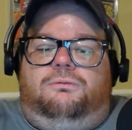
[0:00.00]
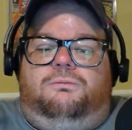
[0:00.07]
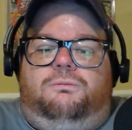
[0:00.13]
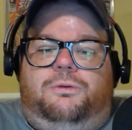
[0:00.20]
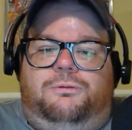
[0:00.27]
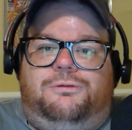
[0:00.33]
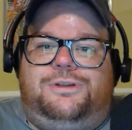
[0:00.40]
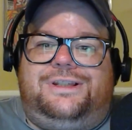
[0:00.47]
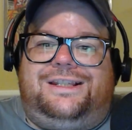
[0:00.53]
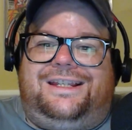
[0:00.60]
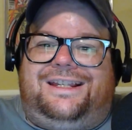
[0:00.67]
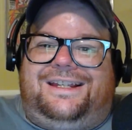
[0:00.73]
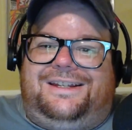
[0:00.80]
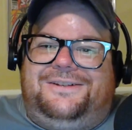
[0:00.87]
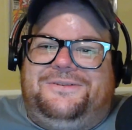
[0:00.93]
We will
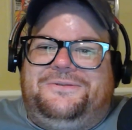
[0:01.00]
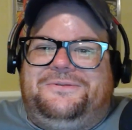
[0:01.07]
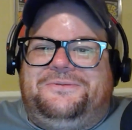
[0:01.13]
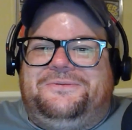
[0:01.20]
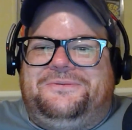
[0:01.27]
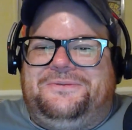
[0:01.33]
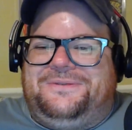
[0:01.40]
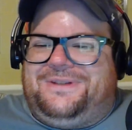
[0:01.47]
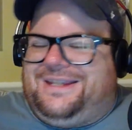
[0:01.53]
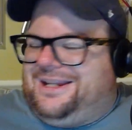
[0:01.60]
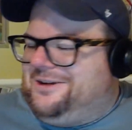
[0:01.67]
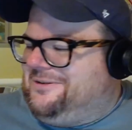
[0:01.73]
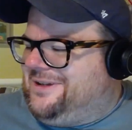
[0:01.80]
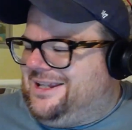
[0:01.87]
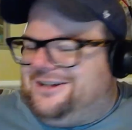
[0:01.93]
see,
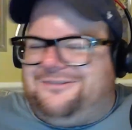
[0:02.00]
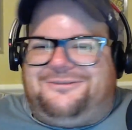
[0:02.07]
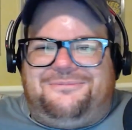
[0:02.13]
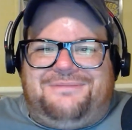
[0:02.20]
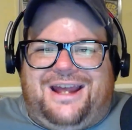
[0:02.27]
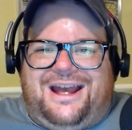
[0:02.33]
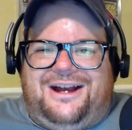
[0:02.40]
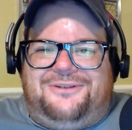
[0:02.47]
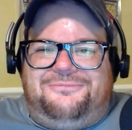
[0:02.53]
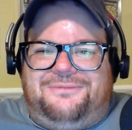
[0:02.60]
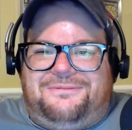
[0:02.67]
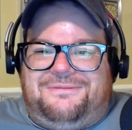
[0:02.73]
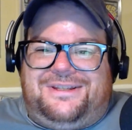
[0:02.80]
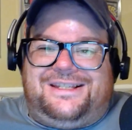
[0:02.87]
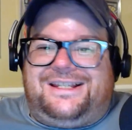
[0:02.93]
a year from now,
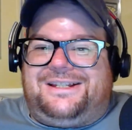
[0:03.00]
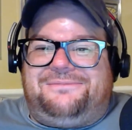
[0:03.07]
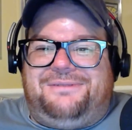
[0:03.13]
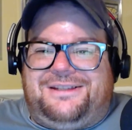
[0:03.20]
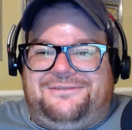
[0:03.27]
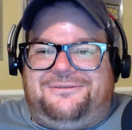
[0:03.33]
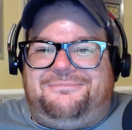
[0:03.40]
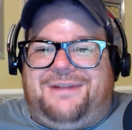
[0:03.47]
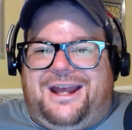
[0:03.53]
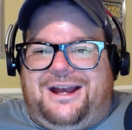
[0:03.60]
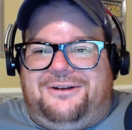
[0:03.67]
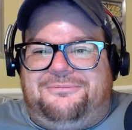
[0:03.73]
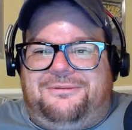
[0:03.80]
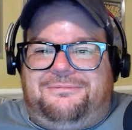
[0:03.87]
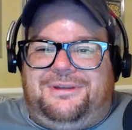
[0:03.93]
maybe 6 months from
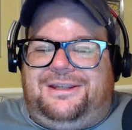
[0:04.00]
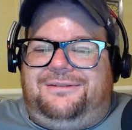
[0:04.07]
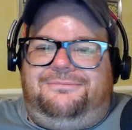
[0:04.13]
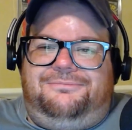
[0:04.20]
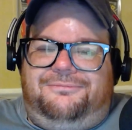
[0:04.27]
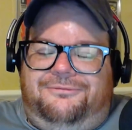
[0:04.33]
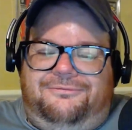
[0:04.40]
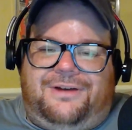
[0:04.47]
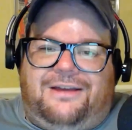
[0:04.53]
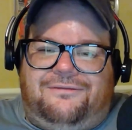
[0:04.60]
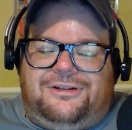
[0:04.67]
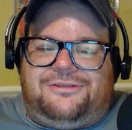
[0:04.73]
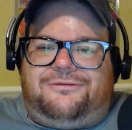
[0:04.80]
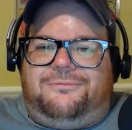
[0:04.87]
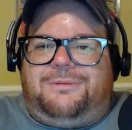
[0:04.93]
now, maybe 5
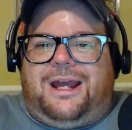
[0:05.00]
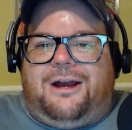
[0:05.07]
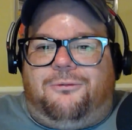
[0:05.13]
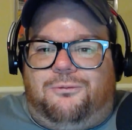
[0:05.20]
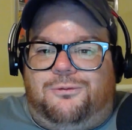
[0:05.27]
years from now.